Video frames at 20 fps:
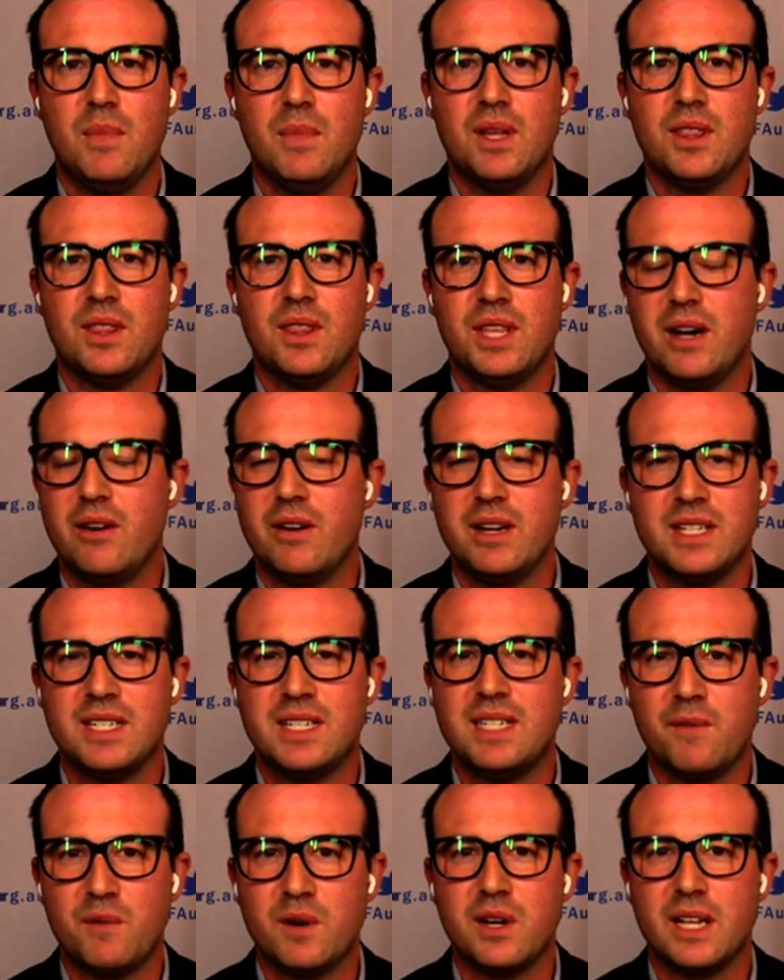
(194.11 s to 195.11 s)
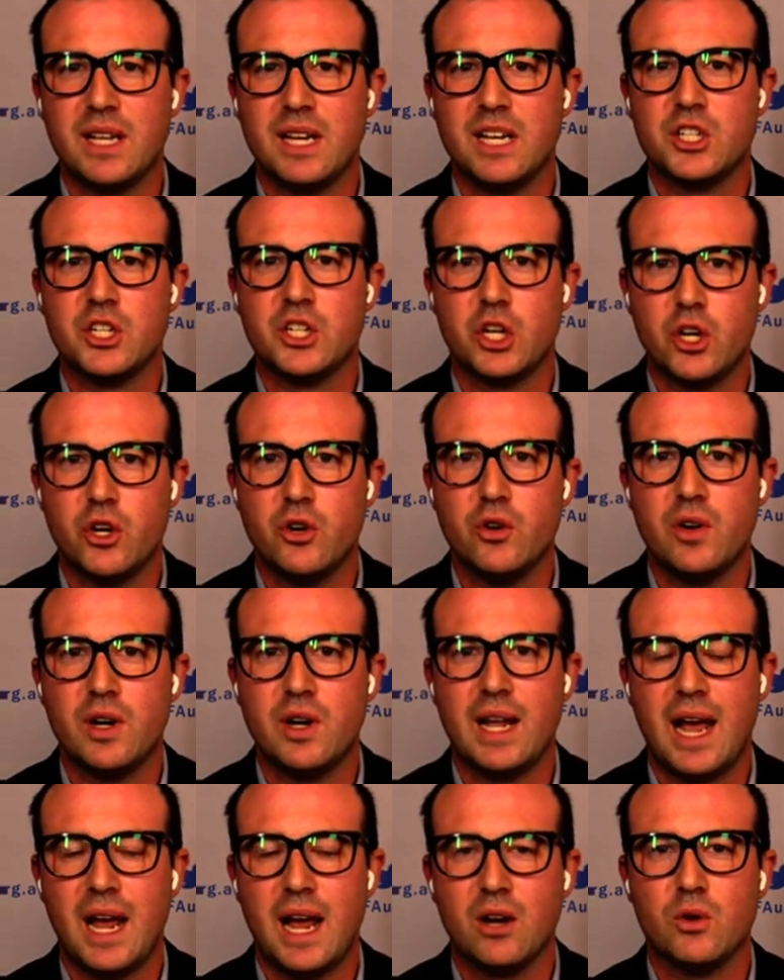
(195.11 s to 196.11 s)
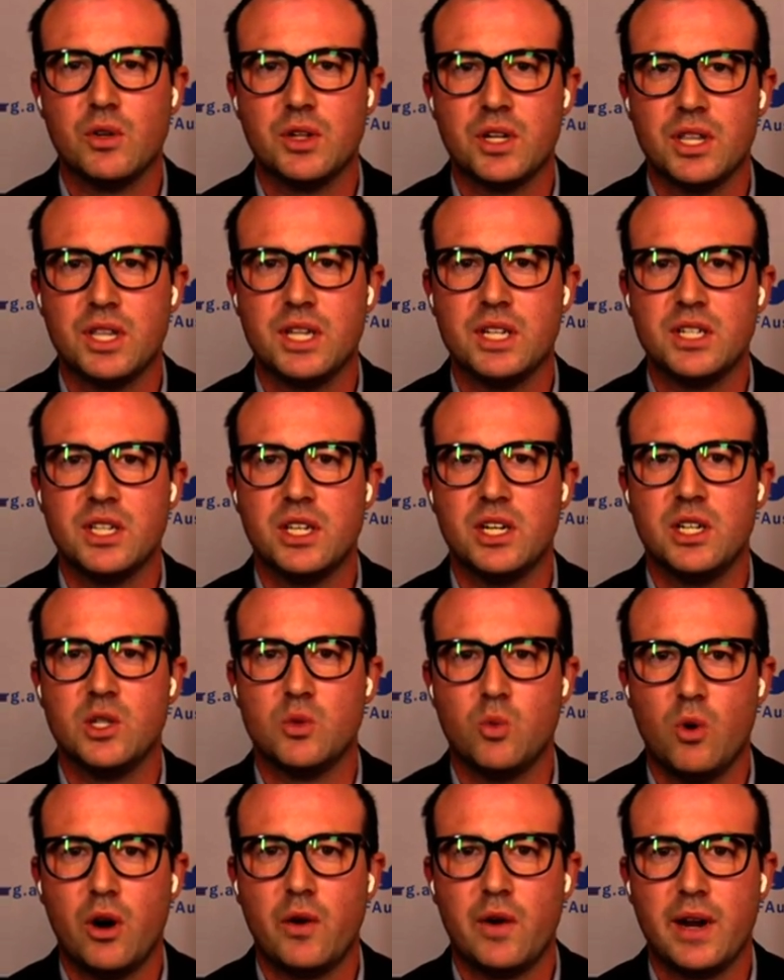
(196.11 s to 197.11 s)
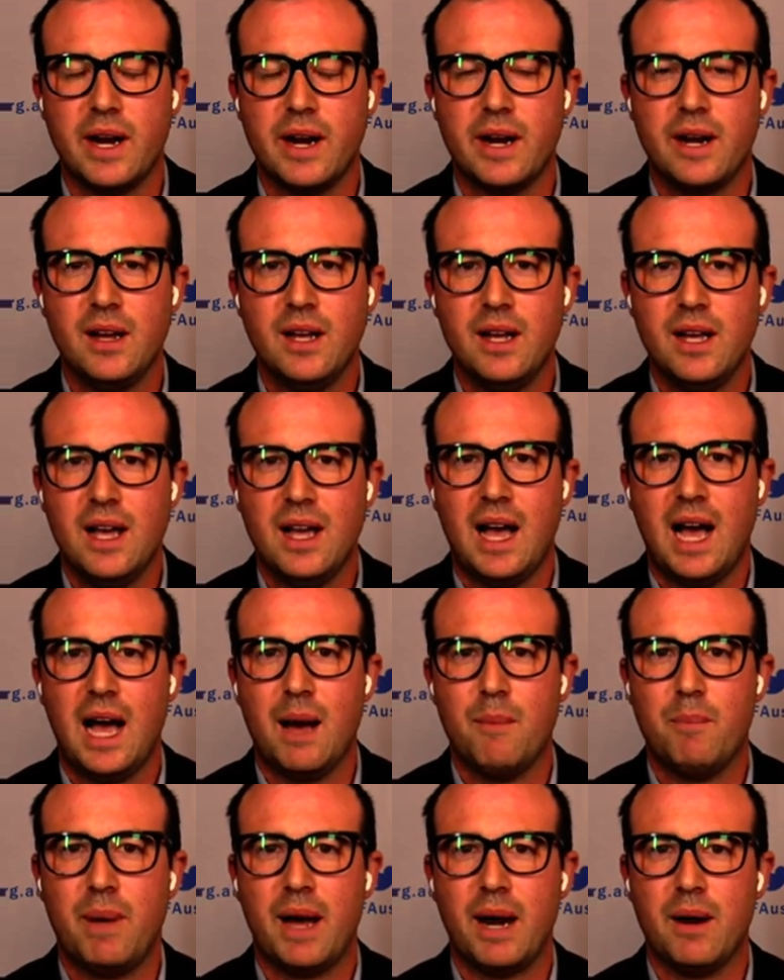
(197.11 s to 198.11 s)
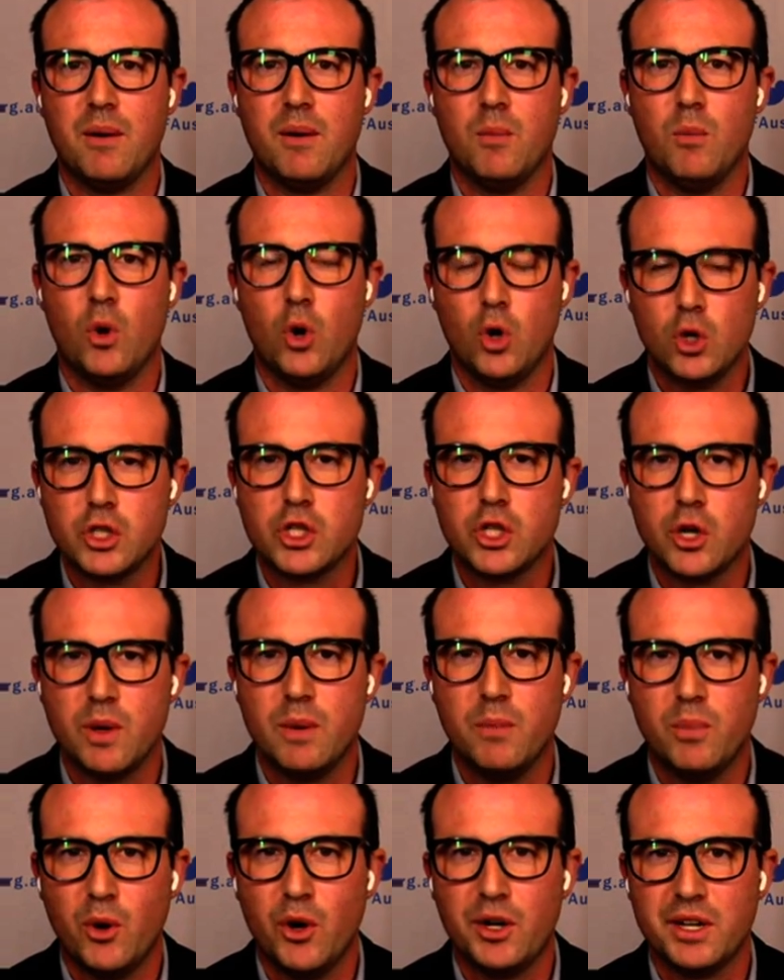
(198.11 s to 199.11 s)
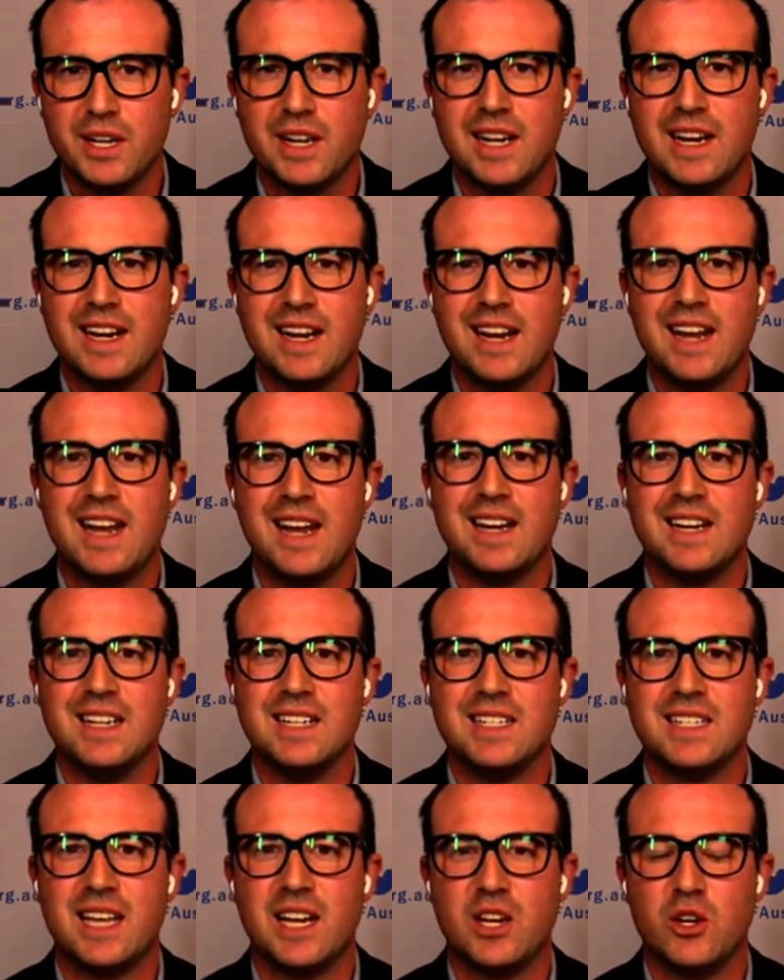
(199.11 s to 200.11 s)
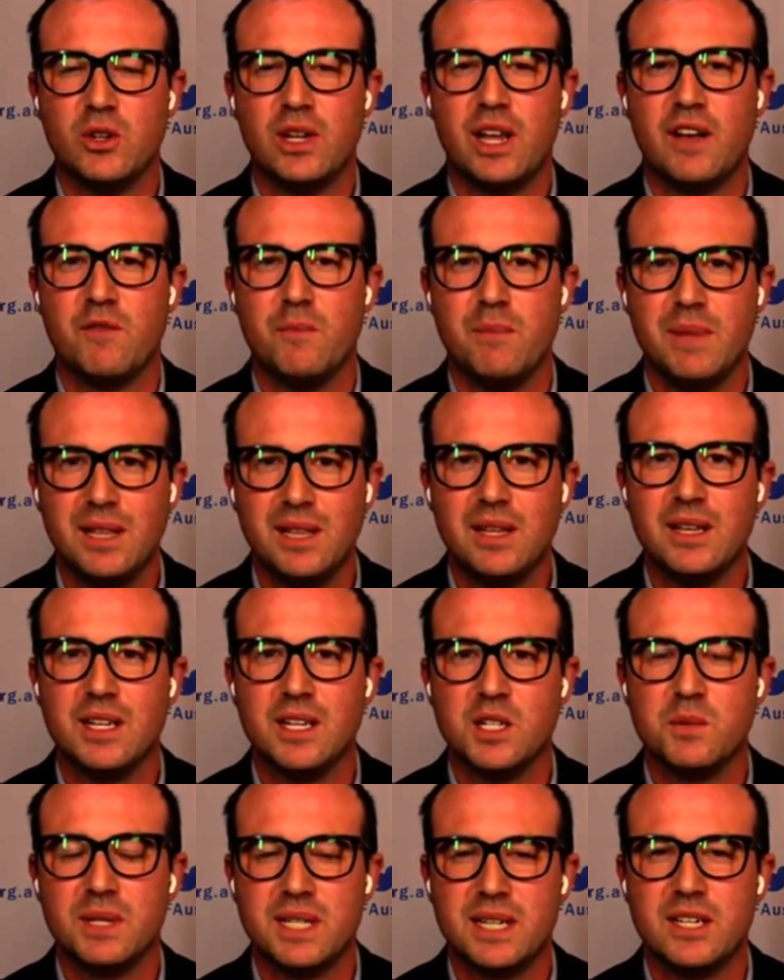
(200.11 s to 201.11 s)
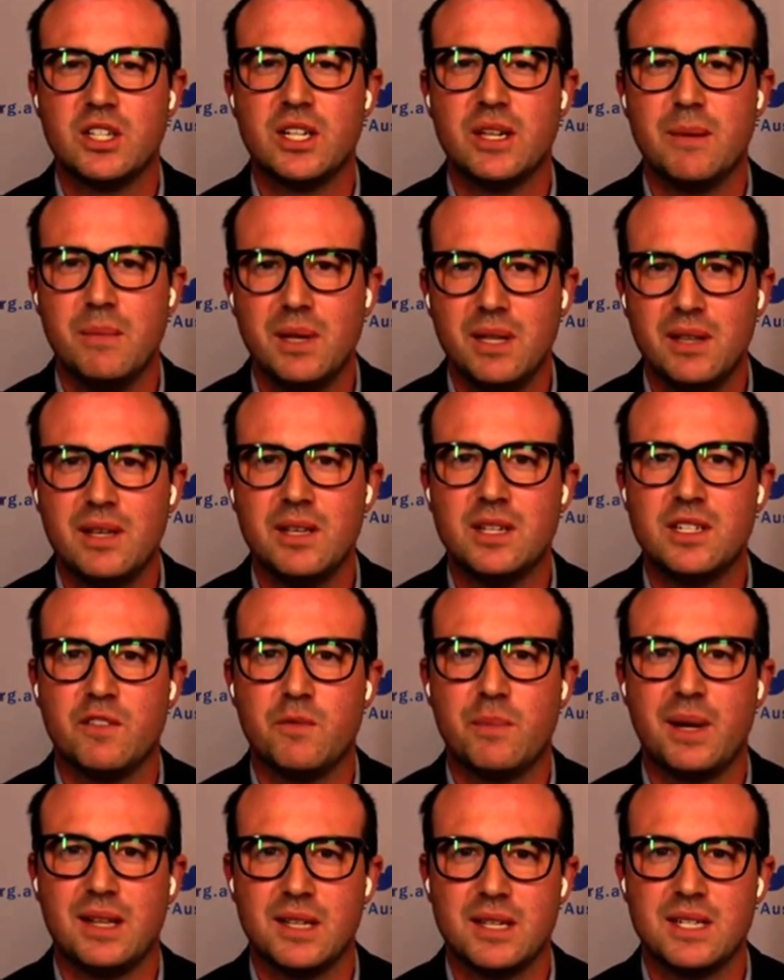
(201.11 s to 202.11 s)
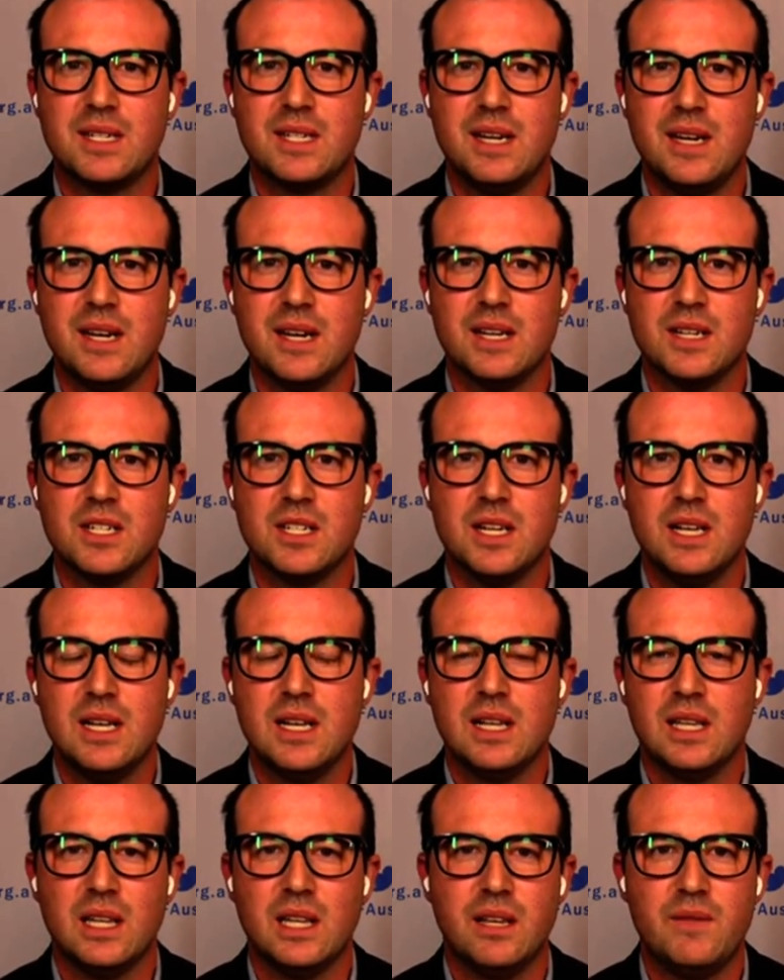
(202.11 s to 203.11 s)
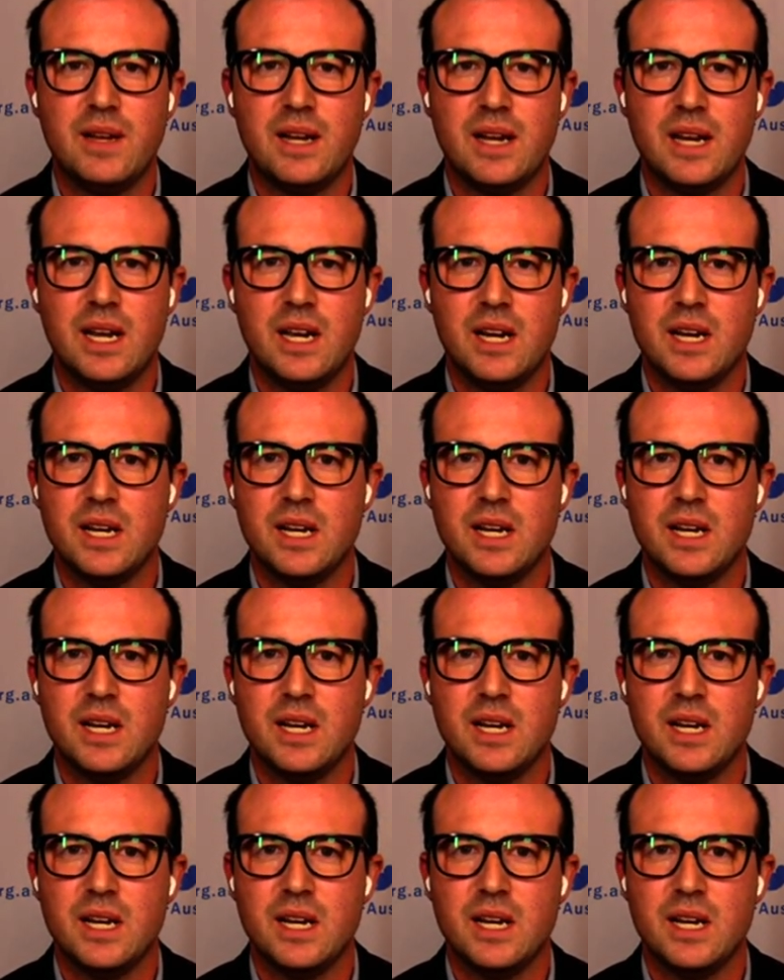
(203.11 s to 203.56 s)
There is definitely a security angle to this that is worrying, but also importantly, again, is that you'll have millions, potentially millions of Palestinians living in